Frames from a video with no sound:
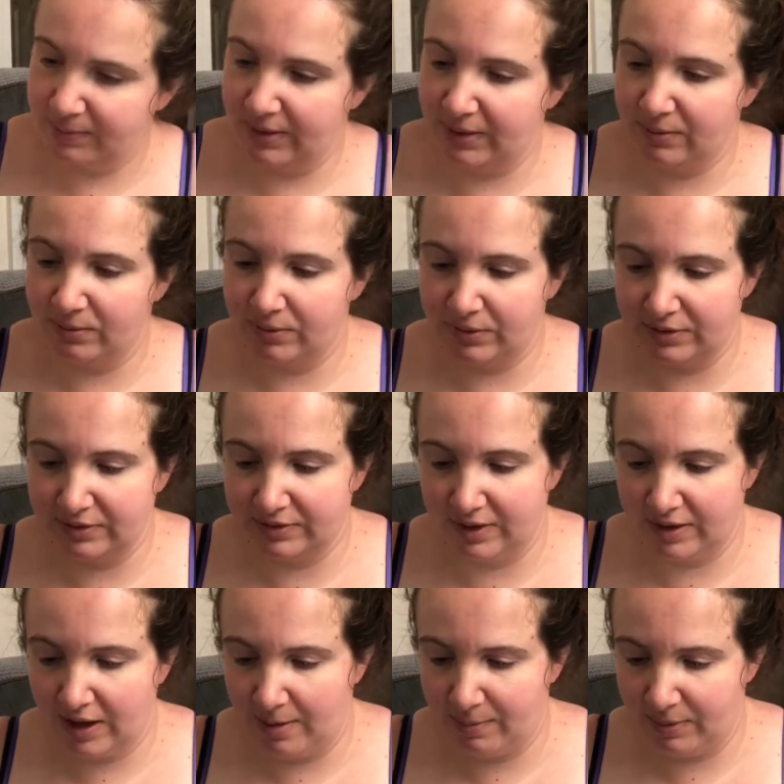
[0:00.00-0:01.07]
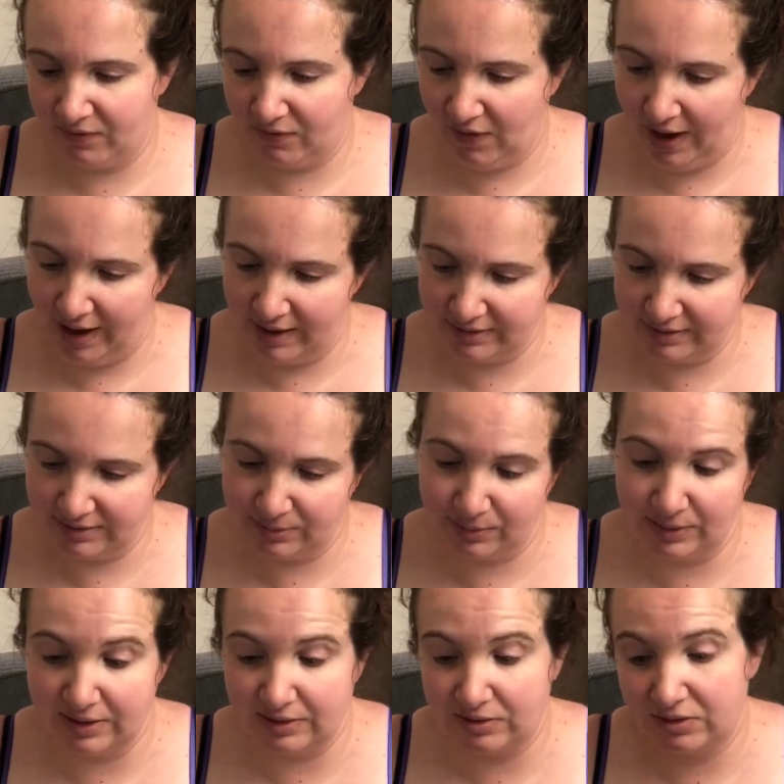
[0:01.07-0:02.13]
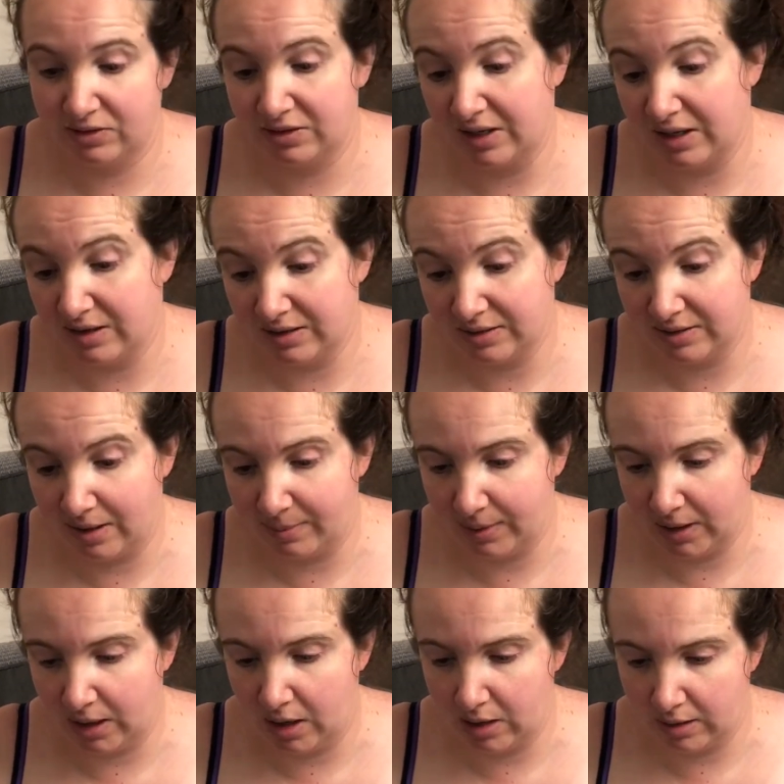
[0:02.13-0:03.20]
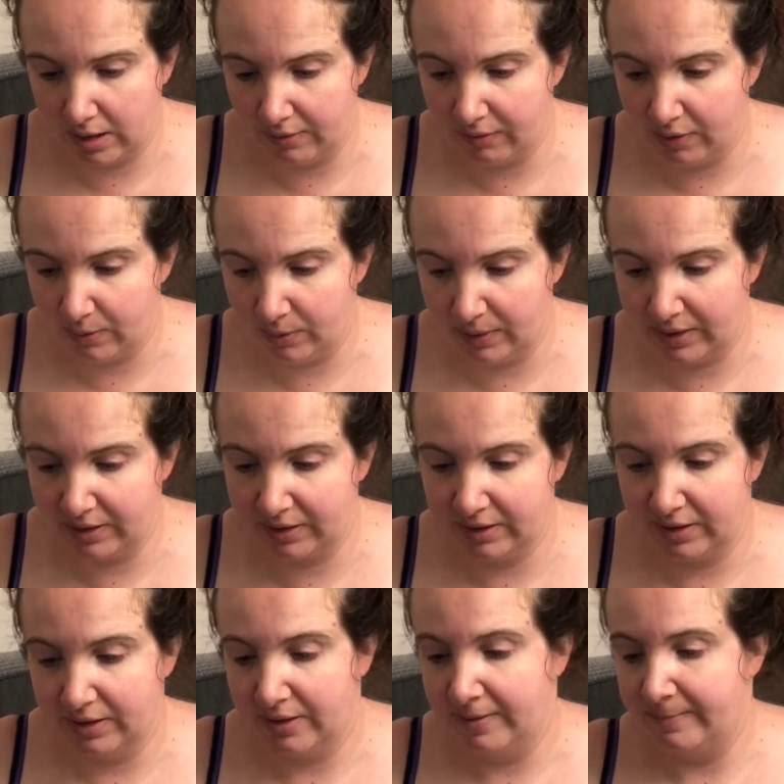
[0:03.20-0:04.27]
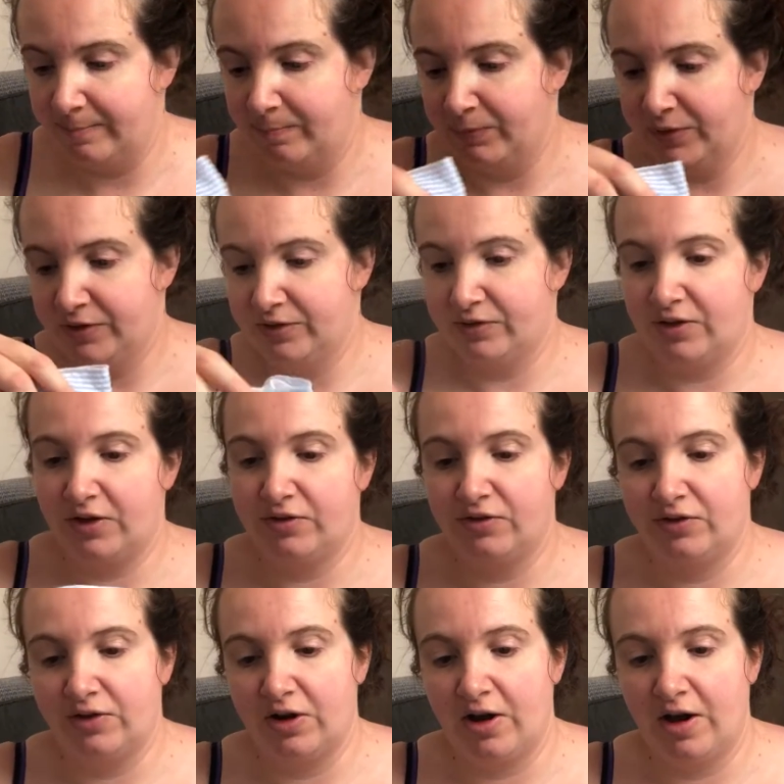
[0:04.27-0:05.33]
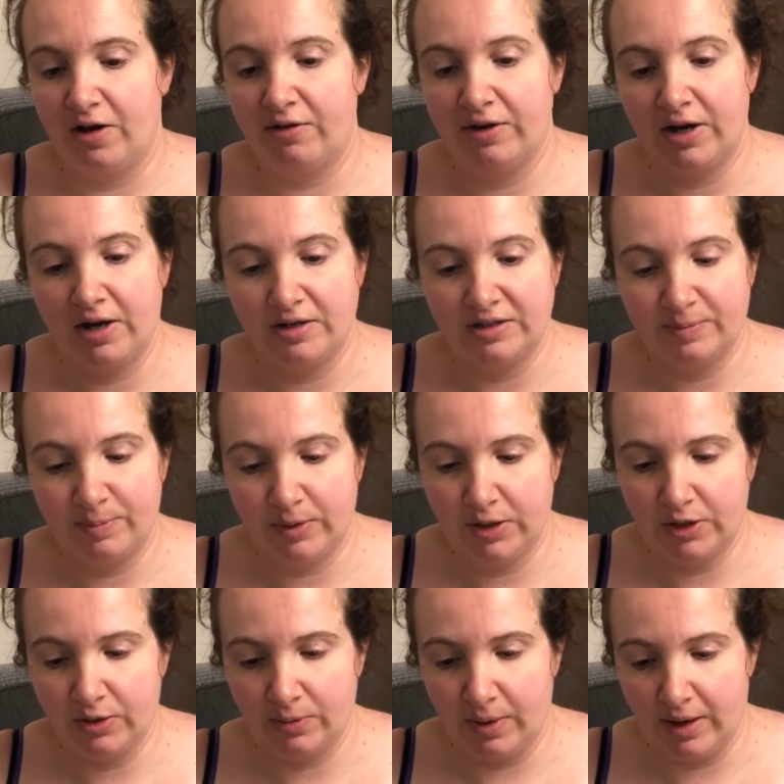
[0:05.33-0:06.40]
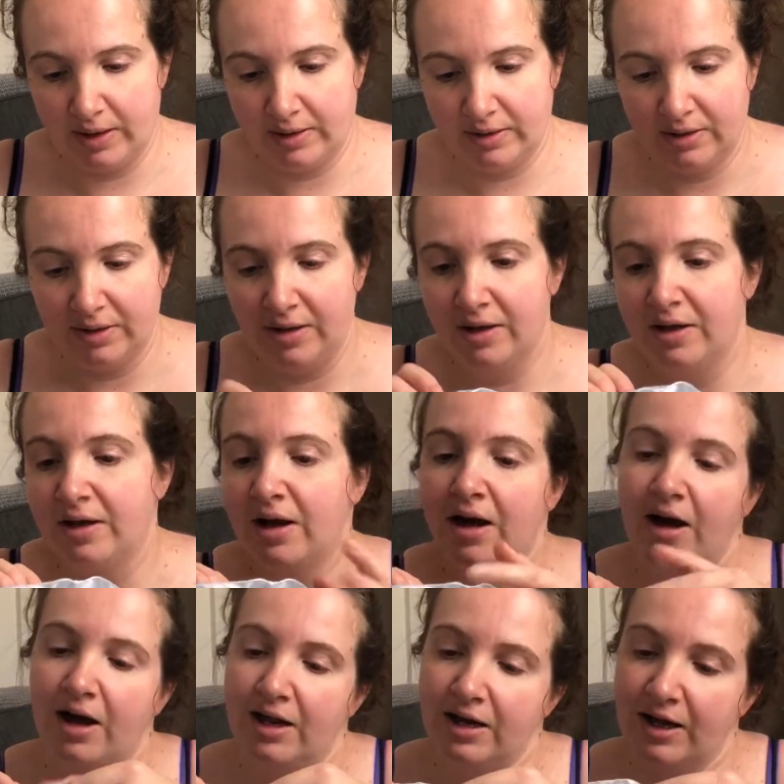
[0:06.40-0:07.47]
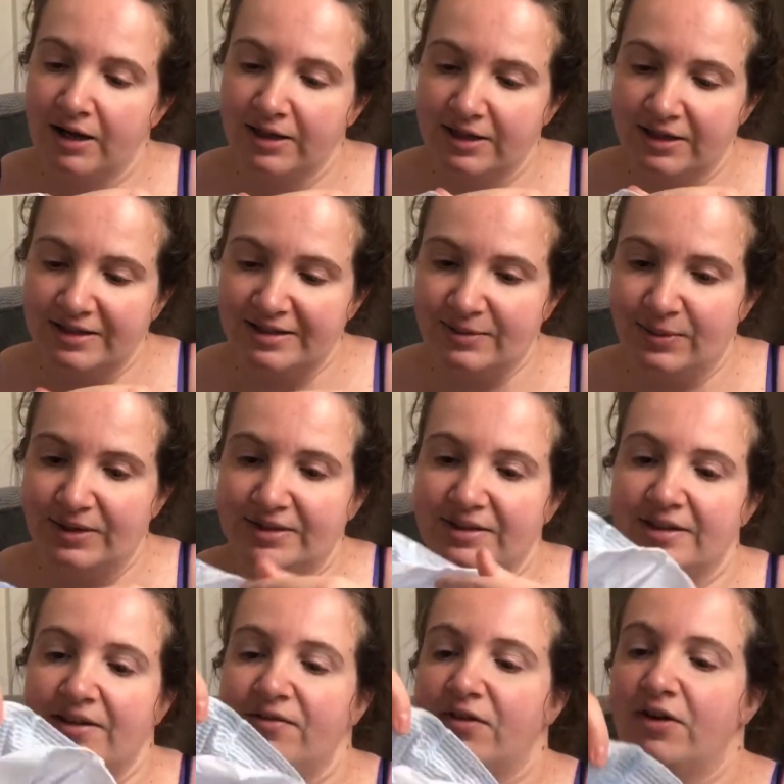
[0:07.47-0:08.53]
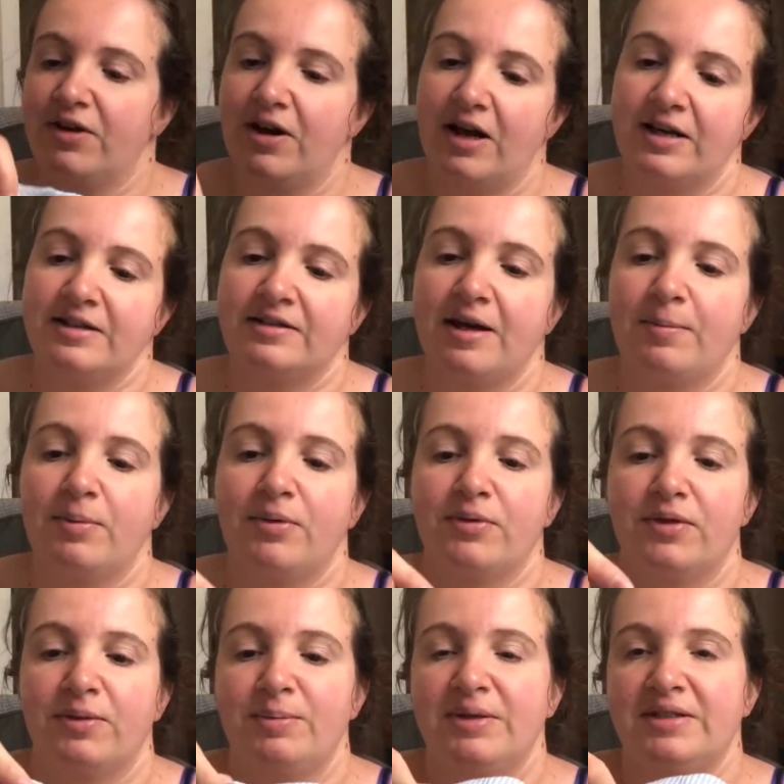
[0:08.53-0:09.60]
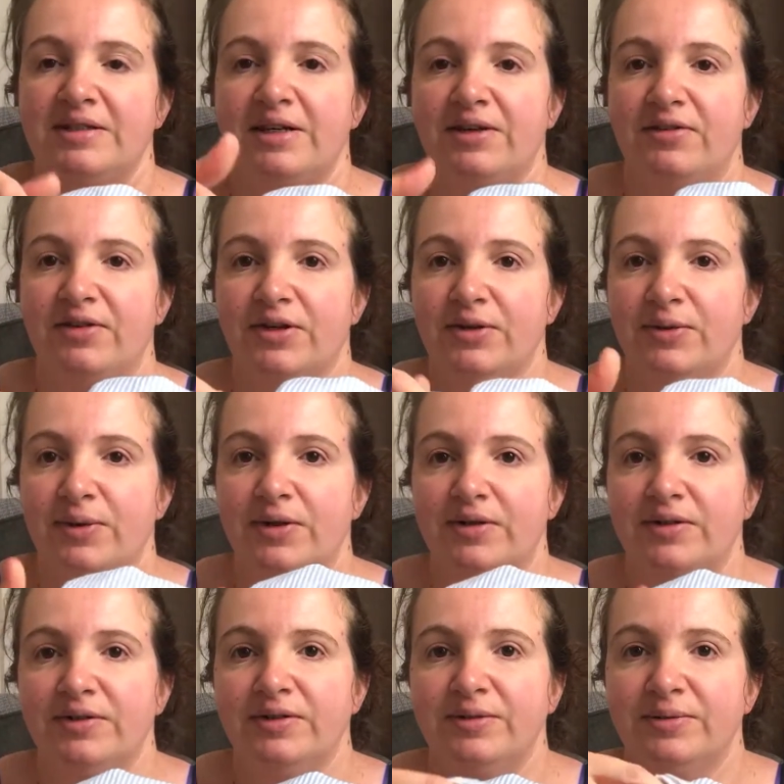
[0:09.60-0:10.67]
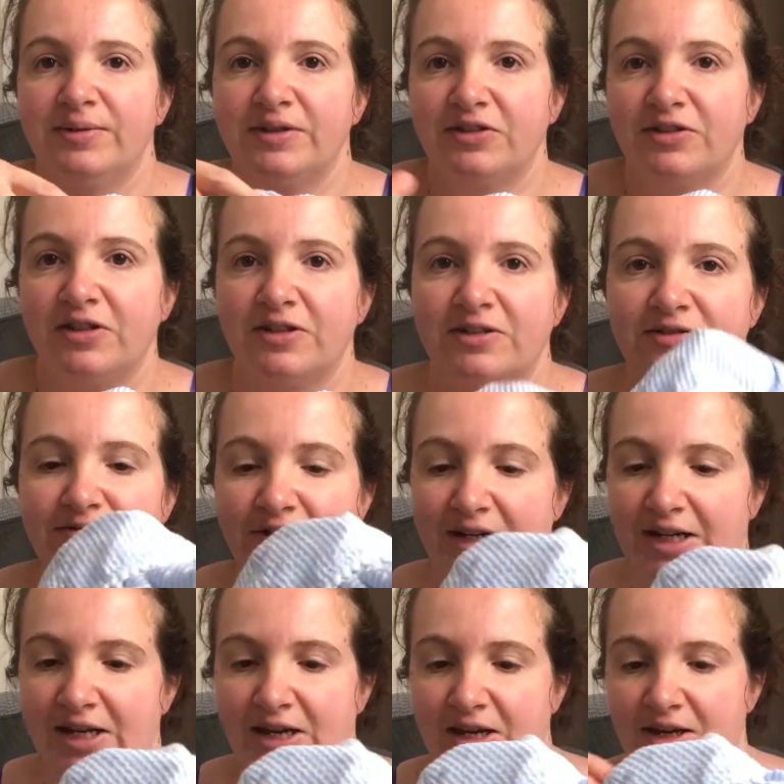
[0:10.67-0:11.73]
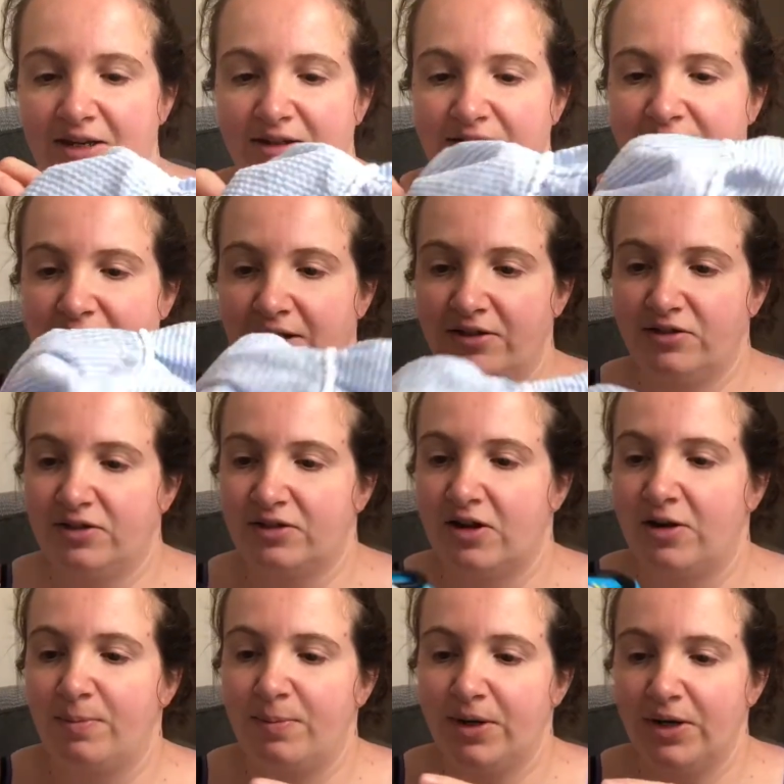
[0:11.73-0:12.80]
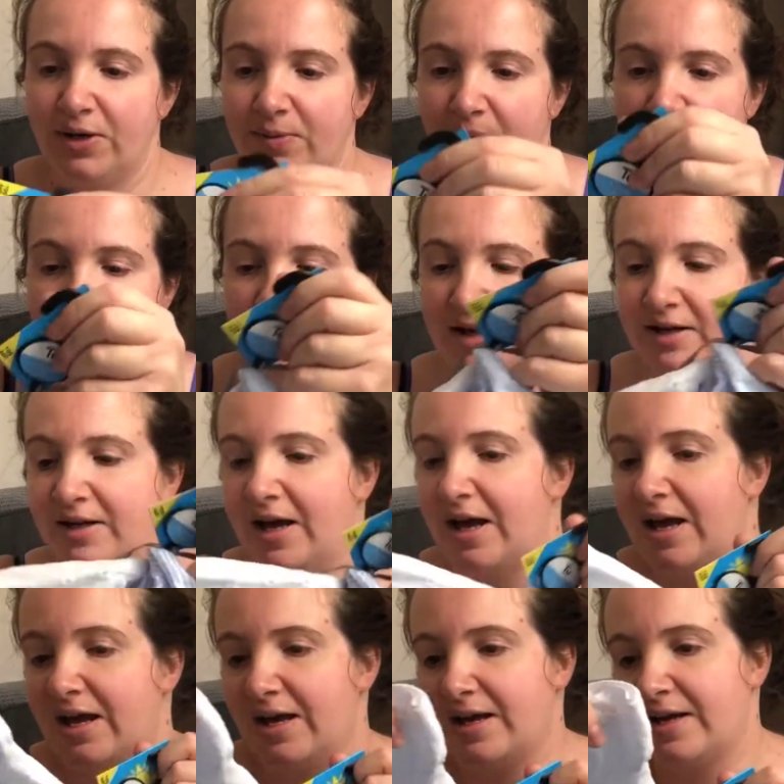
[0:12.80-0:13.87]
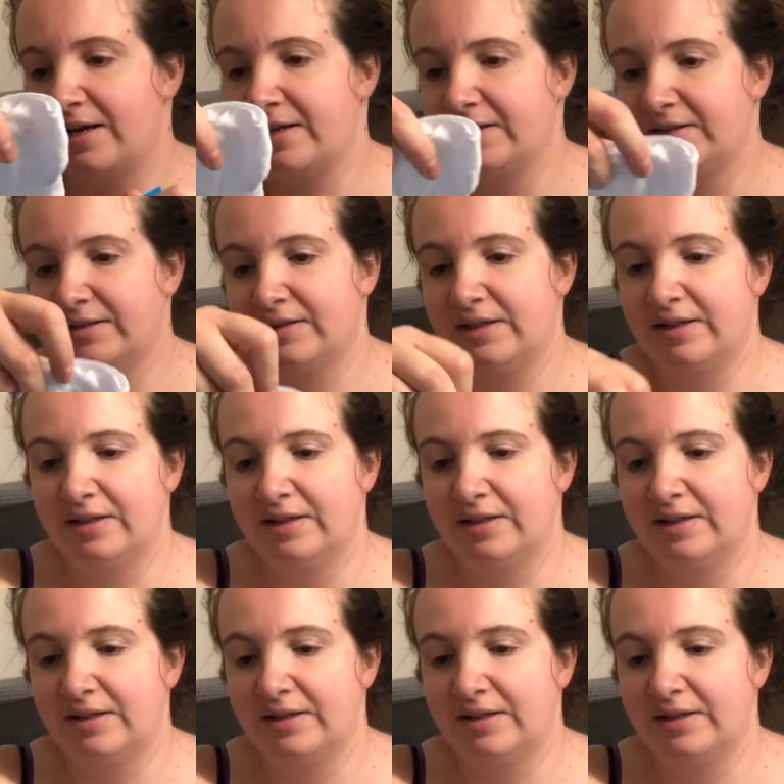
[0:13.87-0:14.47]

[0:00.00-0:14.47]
bit was a couple of hats, which in the summer you can't go wrong with. So she got her a nice blue one. I like these ones. They've got like double the material on, which looks really cute. So she's got a blue one and